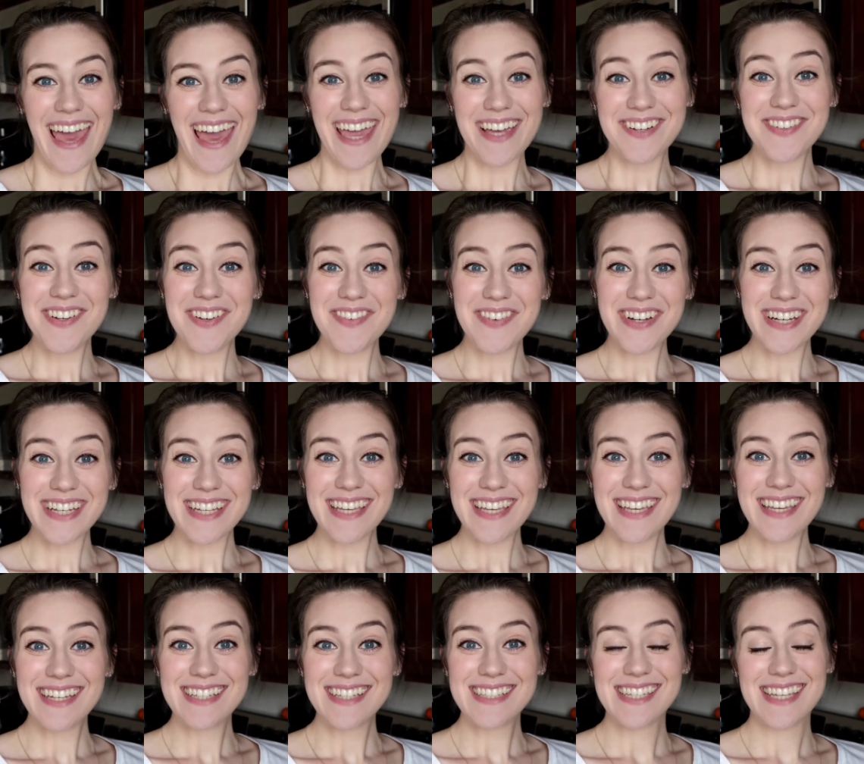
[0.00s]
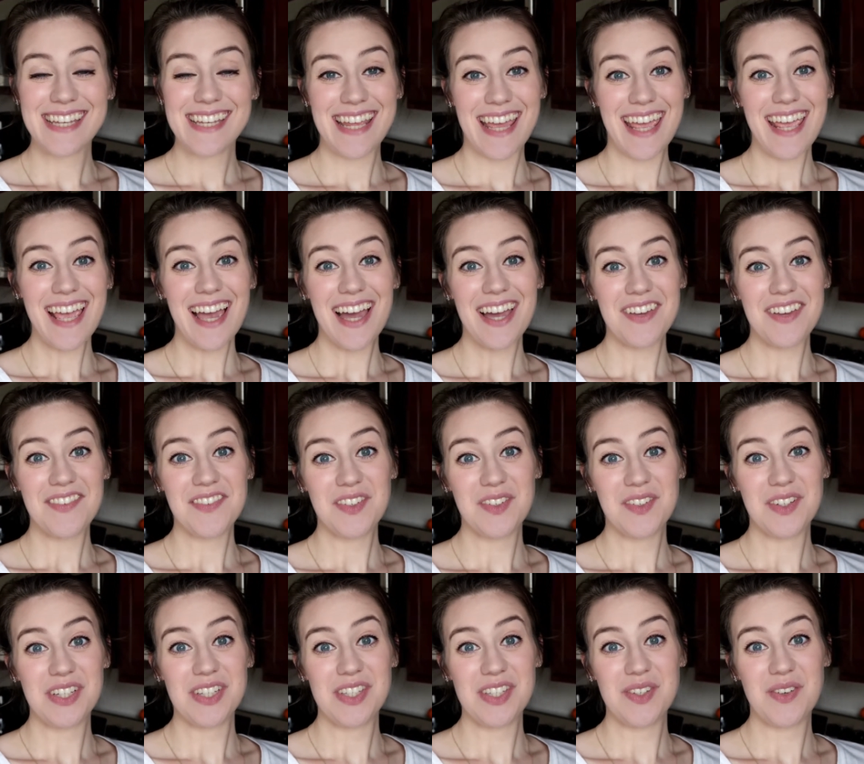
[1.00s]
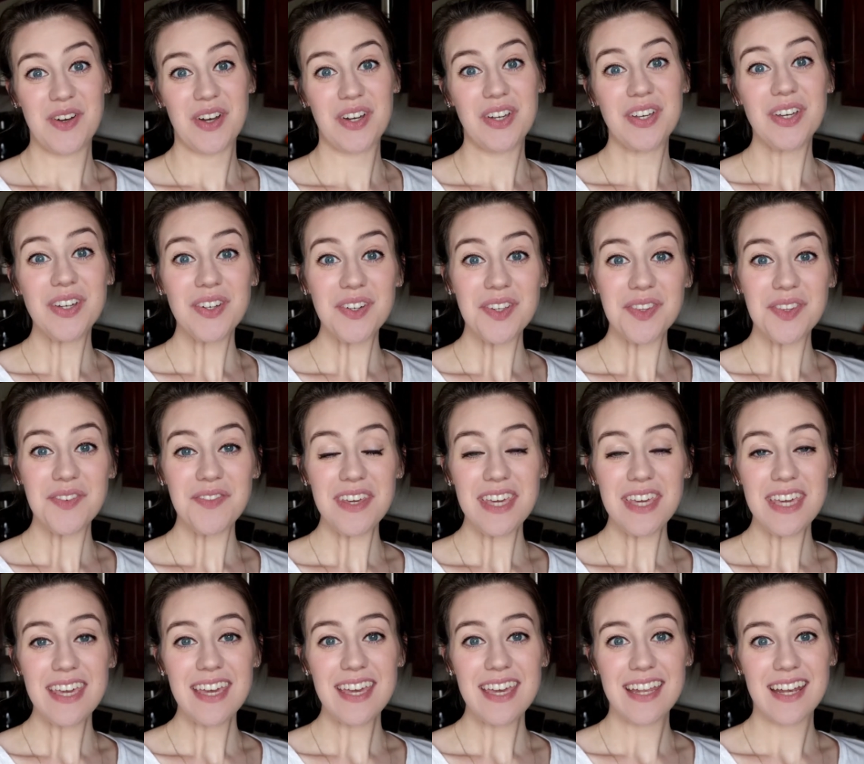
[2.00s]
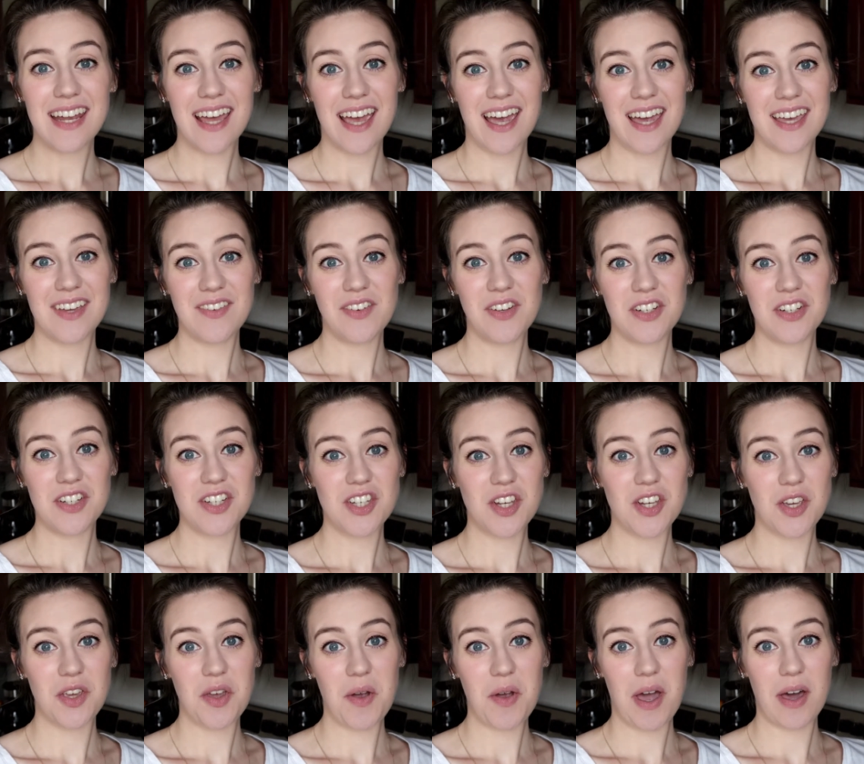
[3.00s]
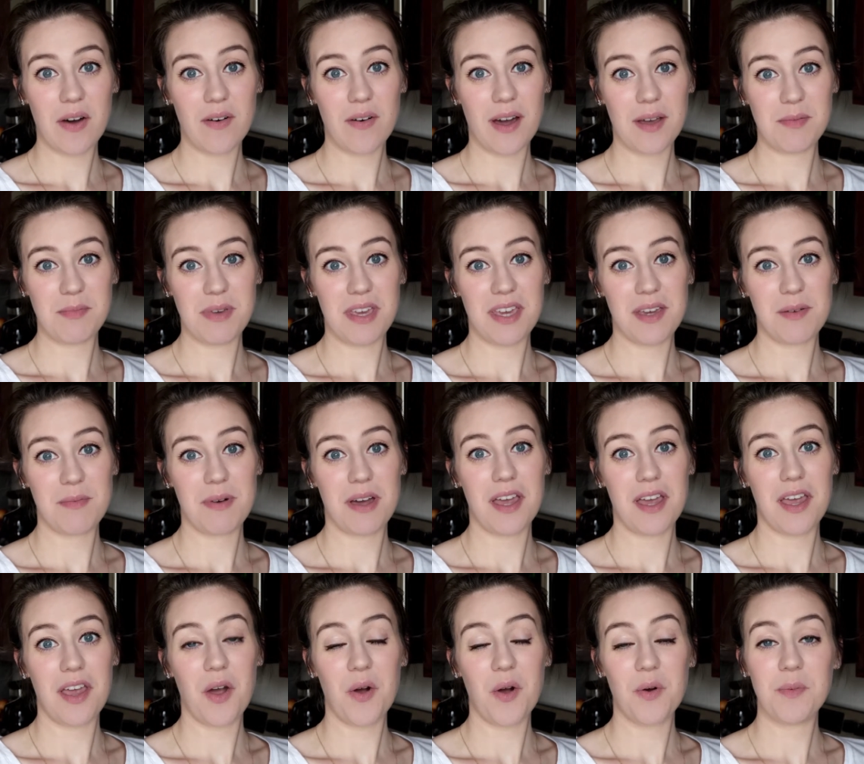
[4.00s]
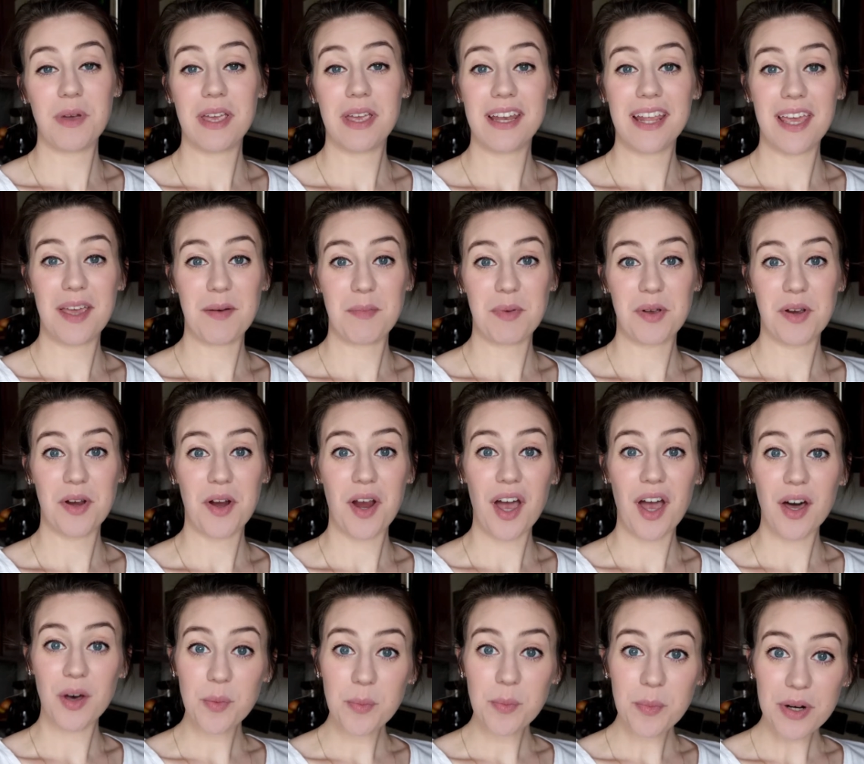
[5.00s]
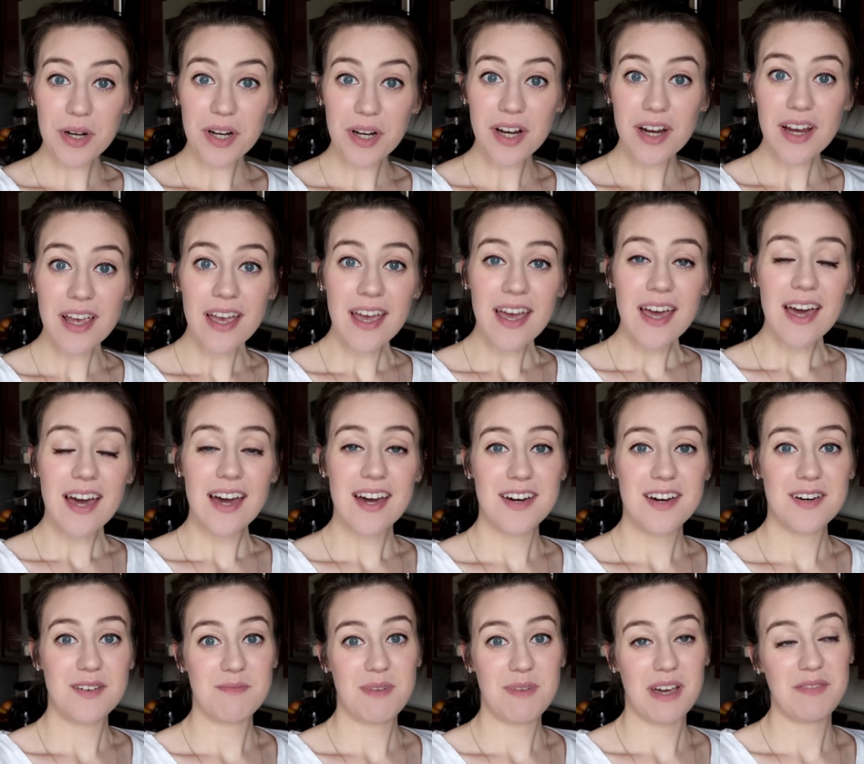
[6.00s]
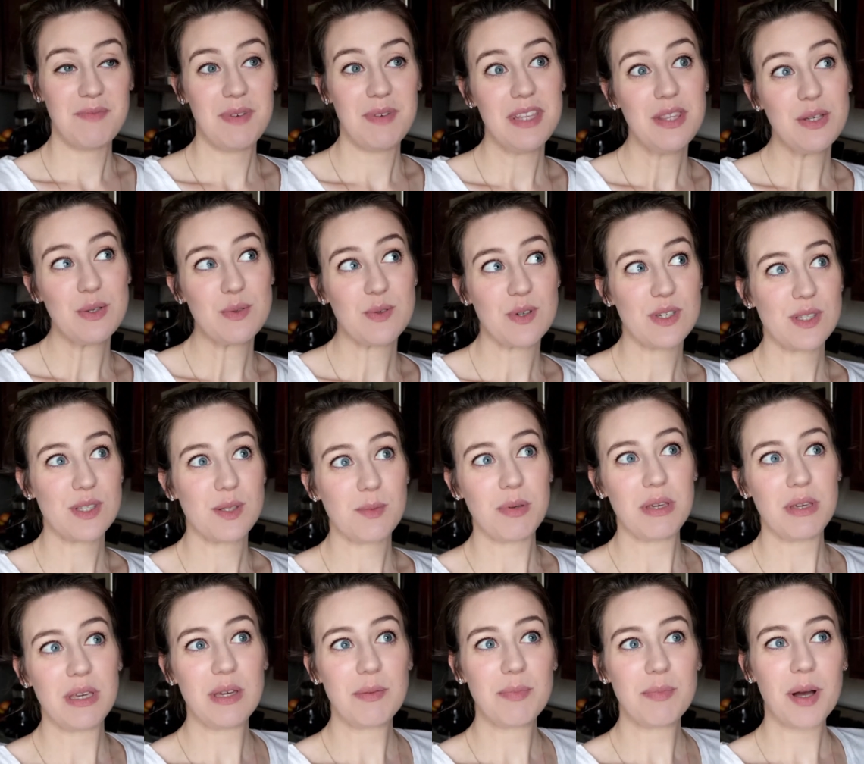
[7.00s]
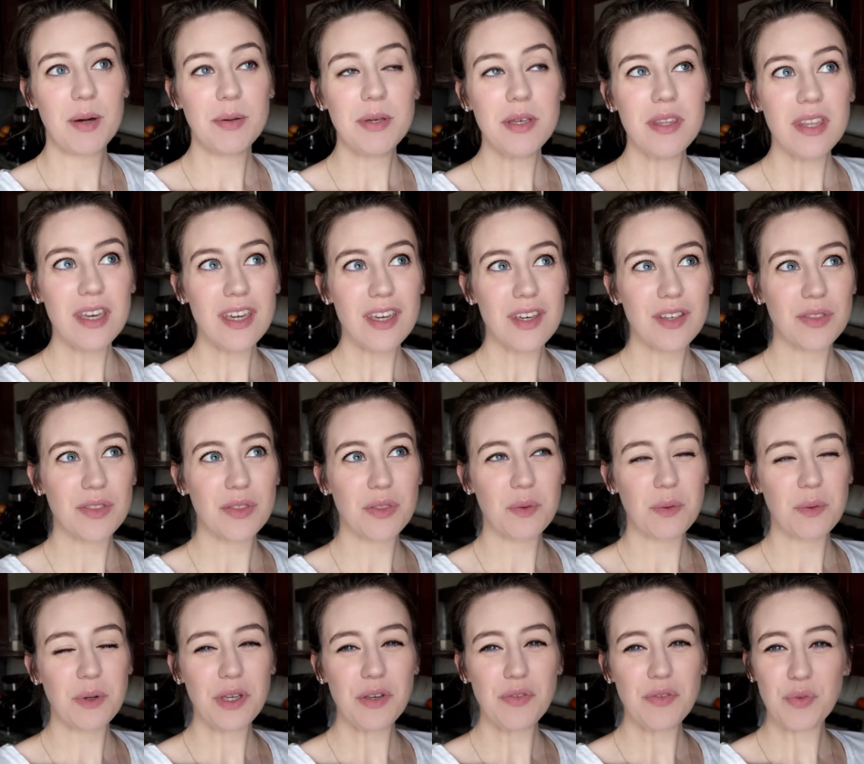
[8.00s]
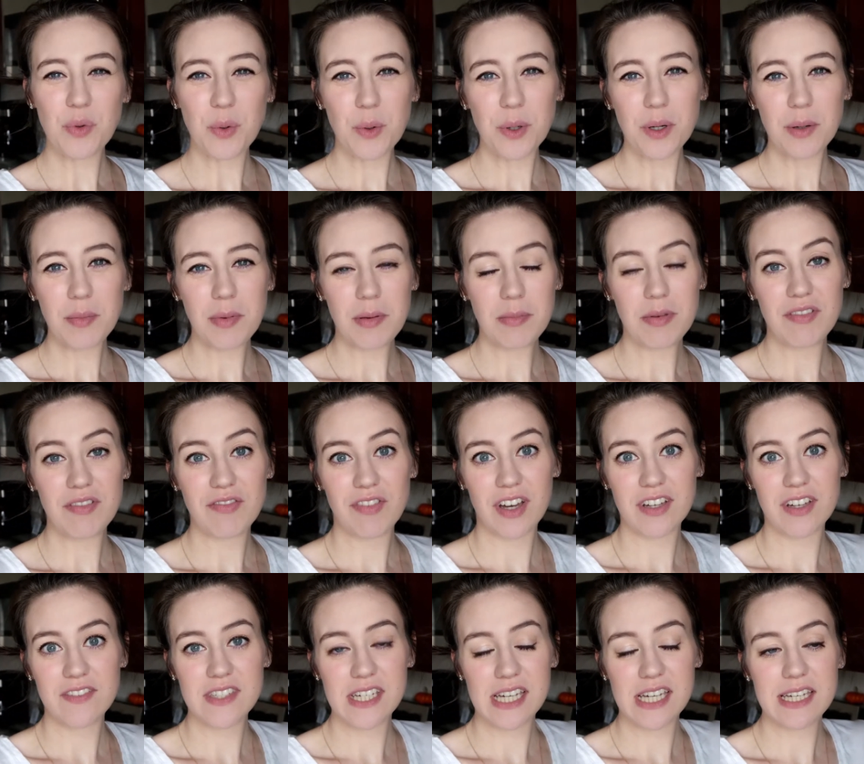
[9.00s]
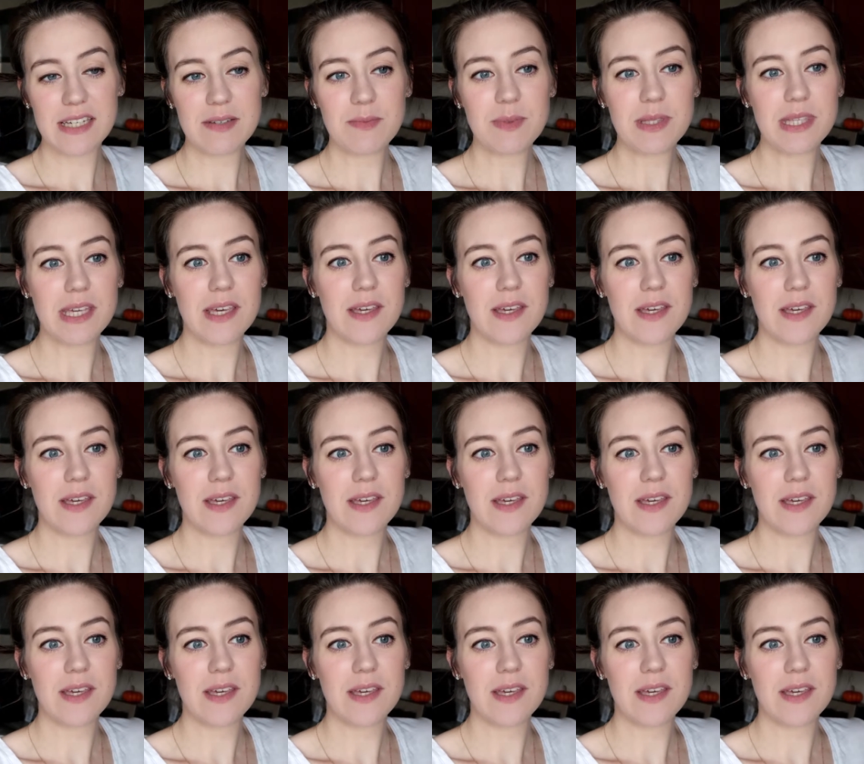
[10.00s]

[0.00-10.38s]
Hey everybody, today I'm going to do a cook with me and I'm going to show you how I make my homemade hamburger helper. Um, I've made this recipe probably like three, four, maybe five times.